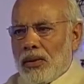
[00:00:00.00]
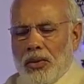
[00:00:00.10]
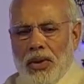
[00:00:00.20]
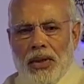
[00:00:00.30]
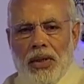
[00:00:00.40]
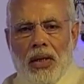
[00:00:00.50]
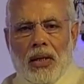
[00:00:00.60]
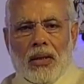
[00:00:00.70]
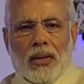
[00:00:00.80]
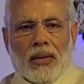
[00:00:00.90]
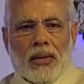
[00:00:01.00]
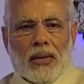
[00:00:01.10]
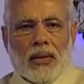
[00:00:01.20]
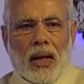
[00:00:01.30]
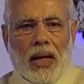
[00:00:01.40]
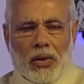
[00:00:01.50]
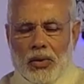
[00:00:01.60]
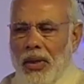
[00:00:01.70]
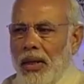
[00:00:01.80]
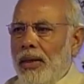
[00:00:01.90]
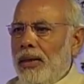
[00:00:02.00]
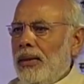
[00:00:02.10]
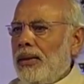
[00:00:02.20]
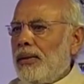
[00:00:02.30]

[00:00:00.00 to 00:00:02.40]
to India and to Delhi.